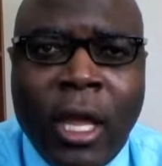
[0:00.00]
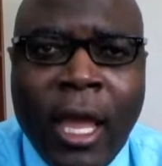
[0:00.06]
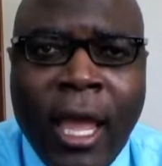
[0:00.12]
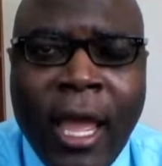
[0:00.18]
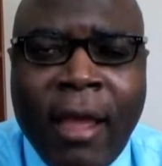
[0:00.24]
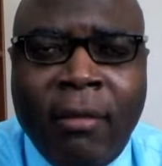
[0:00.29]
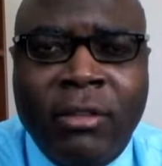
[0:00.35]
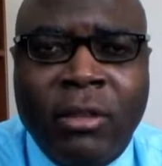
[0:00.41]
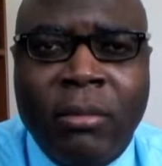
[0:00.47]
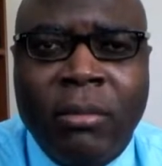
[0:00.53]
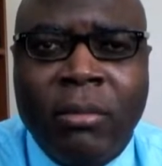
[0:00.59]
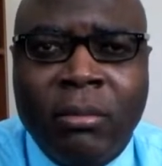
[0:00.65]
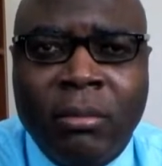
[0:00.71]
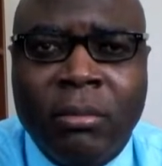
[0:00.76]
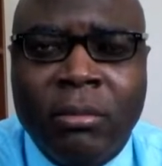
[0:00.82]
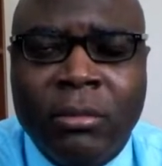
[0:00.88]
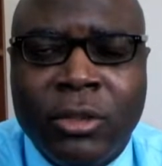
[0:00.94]
have
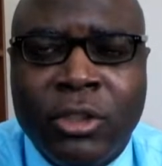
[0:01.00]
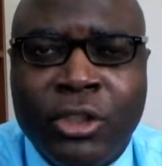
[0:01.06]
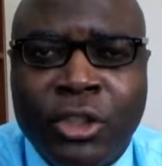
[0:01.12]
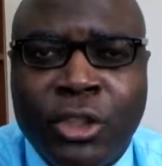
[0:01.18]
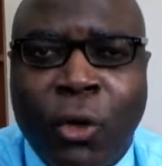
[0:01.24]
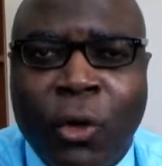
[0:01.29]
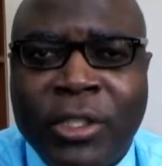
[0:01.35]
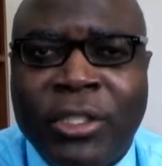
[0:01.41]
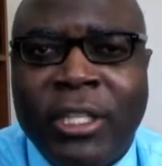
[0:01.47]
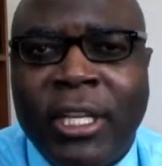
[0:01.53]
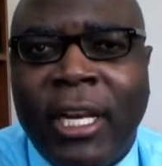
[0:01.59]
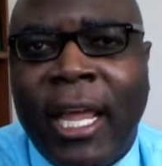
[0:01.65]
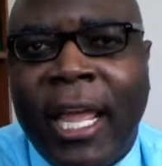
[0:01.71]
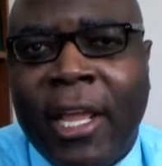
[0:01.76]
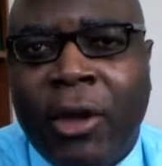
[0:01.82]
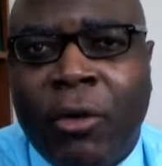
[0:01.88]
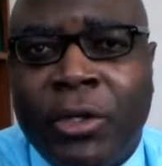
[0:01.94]
some choicey
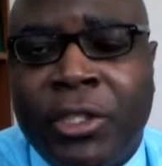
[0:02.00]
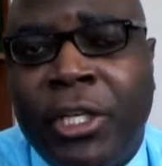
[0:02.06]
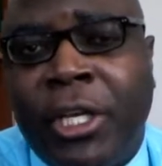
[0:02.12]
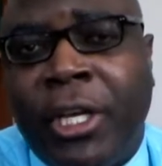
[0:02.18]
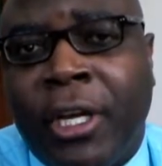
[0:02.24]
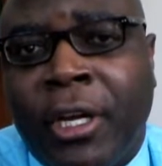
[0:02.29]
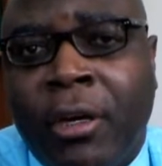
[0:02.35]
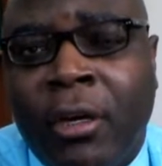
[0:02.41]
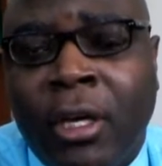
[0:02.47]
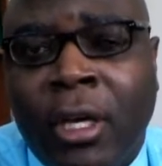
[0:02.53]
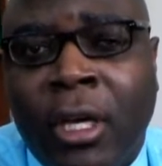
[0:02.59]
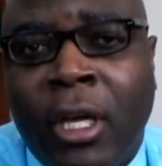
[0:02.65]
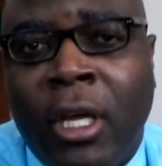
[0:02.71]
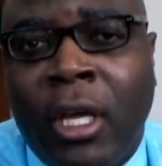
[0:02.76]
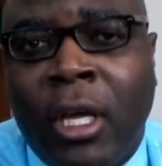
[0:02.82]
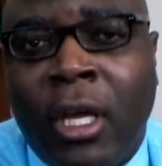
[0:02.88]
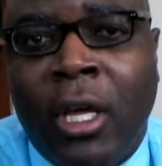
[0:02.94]
language here.
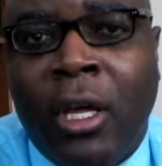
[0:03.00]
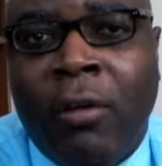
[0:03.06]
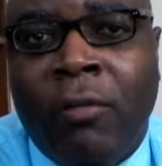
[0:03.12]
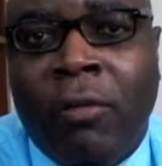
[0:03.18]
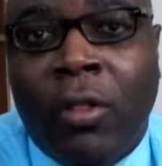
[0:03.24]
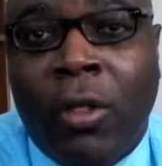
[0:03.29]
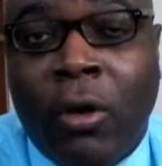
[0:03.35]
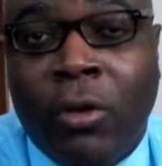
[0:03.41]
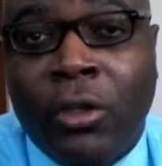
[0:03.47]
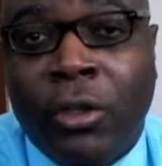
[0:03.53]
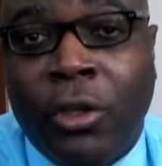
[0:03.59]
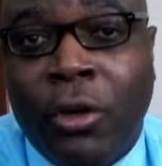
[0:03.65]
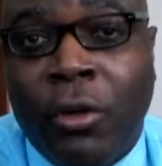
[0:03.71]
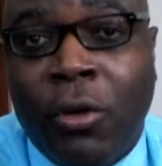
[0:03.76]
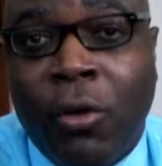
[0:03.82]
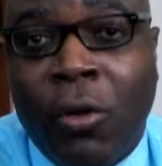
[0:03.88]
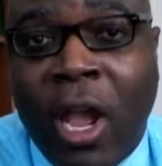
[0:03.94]
For those of
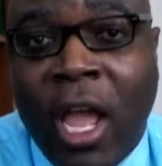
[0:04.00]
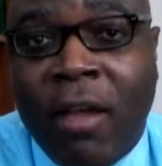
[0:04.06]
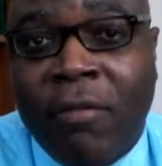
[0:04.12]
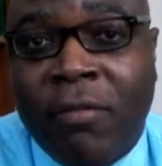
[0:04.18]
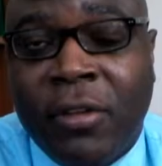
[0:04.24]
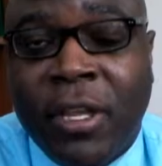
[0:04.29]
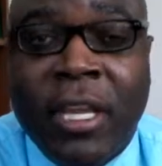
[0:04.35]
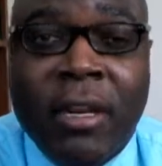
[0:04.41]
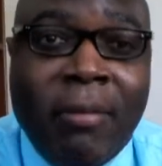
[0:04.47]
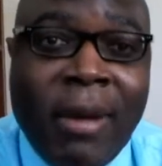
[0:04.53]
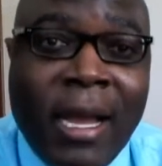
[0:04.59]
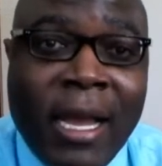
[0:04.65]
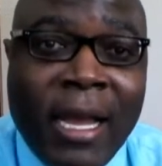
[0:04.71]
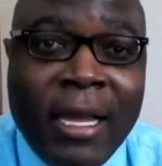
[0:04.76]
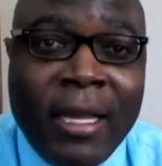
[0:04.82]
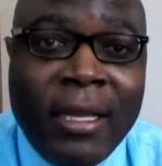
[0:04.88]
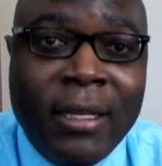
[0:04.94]
you who have seen
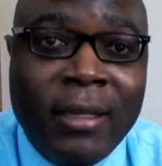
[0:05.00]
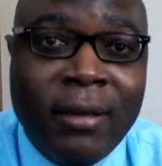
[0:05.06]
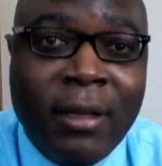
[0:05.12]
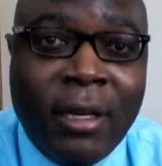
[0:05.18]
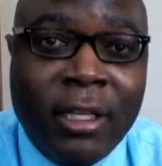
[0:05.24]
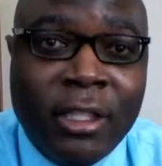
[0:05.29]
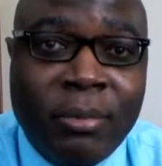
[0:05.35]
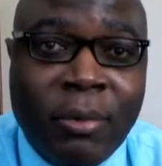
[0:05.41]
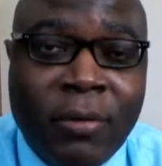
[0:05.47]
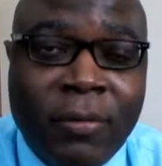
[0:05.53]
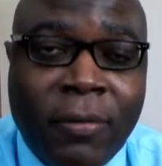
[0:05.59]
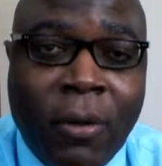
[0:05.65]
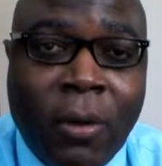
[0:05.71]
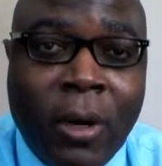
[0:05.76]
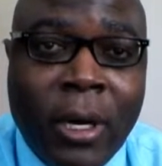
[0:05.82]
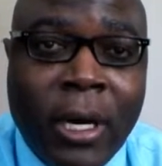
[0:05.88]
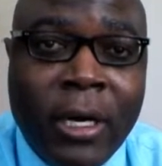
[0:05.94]
my clips
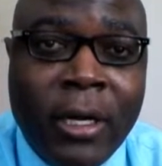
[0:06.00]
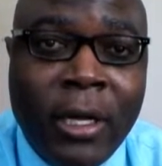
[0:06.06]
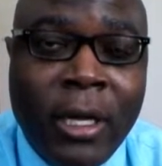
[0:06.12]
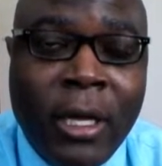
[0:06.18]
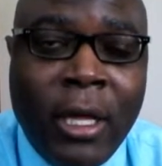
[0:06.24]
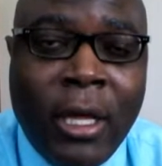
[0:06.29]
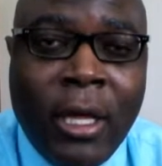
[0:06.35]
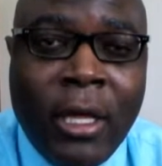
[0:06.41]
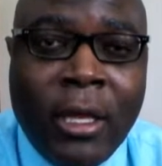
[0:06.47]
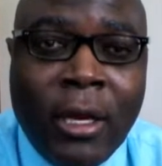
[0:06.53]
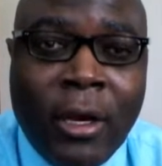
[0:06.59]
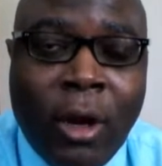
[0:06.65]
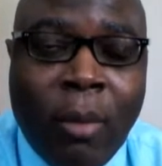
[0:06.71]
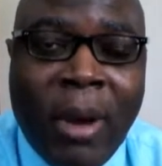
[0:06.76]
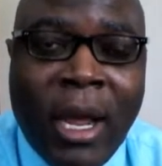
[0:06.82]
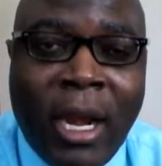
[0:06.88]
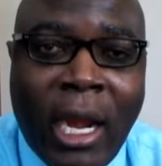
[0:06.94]
before, you
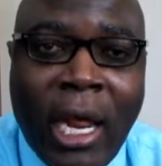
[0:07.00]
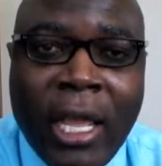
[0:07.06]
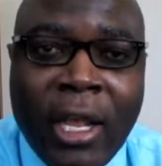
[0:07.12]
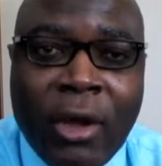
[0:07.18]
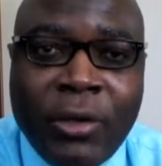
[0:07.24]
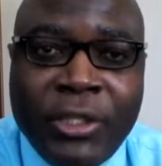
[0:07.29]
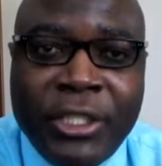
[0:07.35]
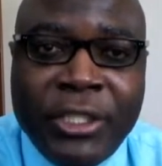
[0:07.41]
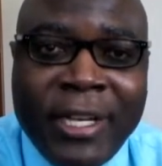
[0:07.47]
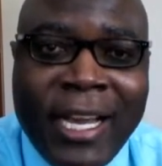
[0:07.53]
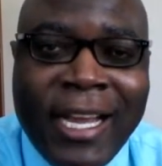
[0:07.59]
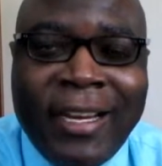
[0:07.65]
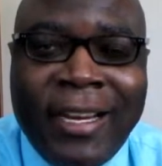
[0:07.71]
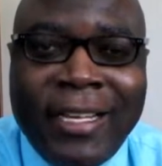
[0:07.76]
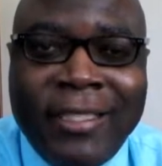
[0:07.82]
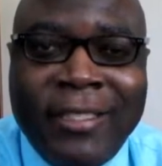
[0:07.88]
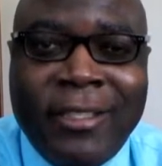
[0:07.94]
know my language is
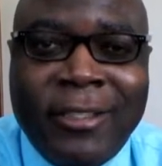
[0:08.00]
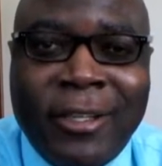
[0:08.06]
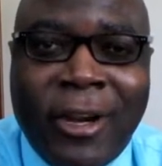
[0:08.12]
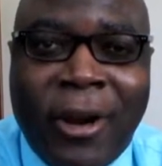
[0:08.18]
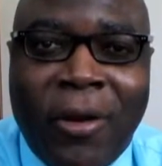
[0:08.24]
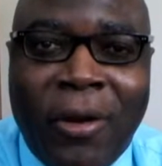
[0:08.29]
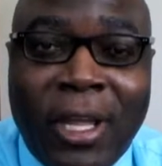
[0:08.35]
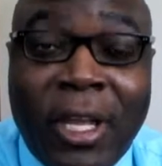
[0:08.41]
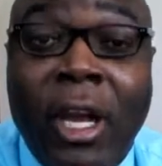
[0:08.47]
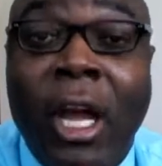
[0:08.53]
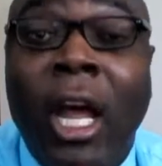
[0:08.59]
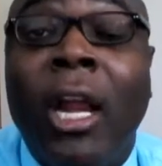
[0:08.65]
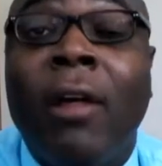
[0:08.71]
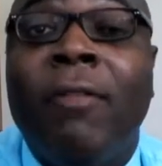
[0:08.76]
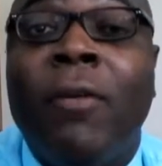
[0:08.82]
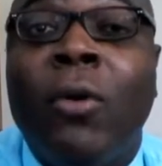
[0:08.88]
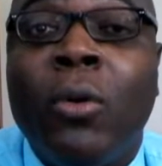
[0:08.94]
not necessarily
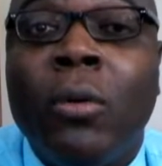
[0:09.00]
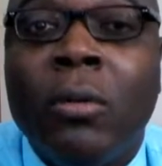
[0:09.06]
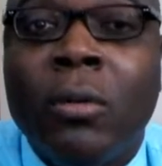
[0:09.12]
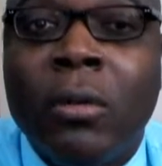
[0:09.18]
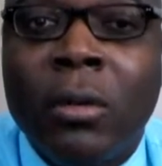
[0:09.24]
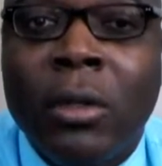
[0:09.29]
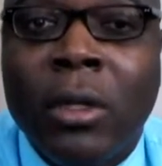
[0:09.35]
colorful,